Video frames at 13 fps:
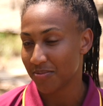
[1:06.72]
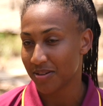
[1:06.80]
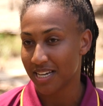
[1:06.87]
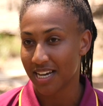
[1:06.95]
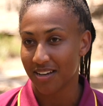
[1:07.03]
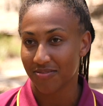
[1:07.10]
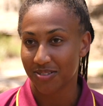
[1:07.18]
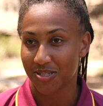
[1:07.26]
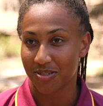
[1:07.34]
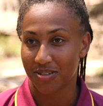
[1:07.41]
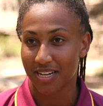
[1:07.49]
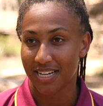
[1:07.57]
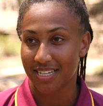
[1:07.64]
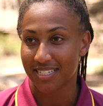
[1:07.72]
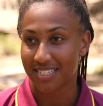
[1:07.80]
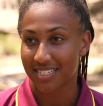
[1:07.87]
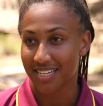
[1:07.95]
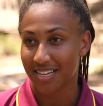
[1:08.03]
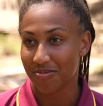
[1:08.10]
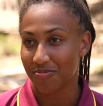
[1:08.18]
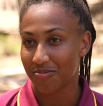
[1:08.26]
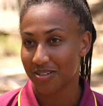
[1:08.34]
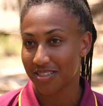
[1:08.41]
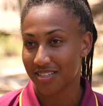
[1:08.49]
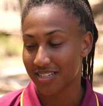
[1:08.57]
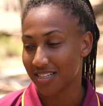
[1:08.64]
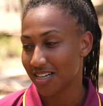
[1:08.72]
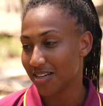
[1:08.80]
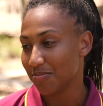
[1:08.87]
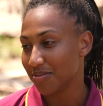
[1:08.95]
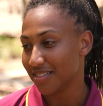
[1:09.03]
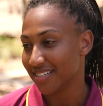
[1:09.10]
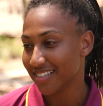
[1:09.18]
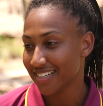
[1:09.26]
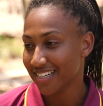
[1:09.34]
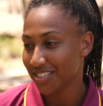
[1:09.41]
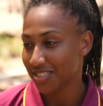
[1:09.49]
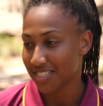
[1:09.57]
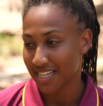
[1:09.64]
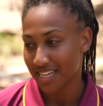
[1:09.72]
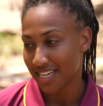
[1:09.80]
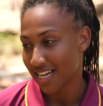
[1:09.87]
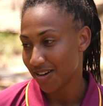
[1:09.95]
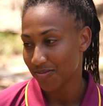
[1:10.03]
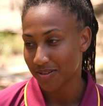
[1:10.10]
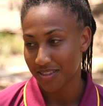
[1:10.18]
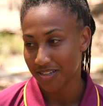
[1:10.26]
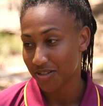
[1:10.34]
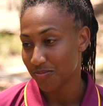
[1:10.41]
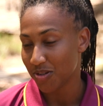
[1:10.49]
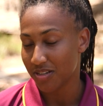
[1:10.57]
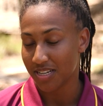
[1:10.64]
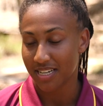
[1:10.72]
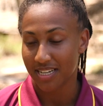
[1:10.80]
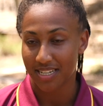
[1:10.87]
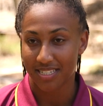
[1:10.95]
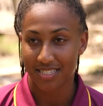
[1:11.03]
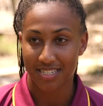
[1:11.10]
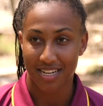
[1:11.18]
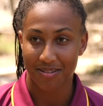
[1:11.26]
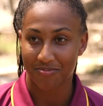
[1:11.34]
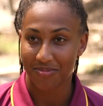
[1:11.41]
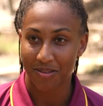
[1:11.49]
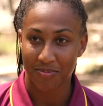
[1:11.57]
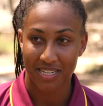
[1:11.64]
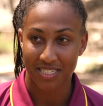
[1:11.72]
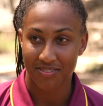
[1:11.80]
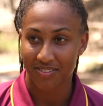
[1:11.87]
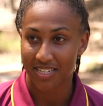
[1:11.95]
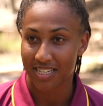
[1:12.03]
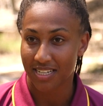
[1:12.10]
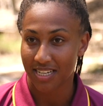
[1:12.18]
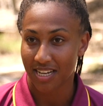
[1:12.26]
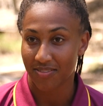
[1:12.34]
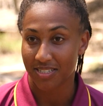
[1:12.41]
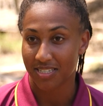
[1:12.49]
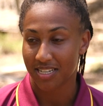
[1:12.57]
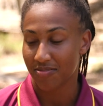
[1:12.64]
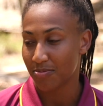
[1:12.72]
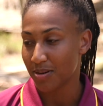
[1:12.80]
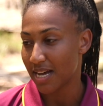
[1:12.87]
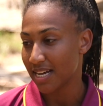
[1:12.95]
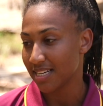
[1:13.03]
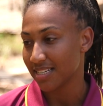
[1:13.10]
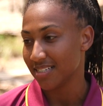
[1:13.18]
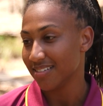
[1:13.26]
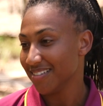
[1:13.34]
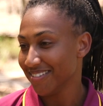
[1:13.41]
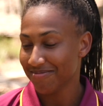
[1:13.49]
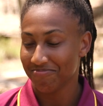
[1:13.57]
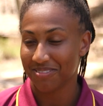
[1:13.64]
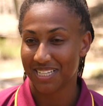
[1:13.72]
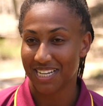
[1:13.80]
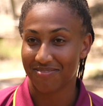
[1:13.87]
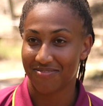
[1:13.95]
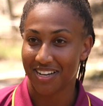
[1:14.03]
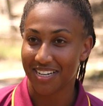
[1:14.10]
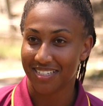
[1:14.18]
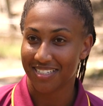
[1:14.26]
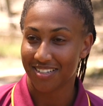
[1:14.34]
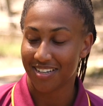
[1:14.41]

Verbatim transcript: coming out for two days um, with the club and just getting out with the community is um, the best feeling, having to give back and just have fun, it's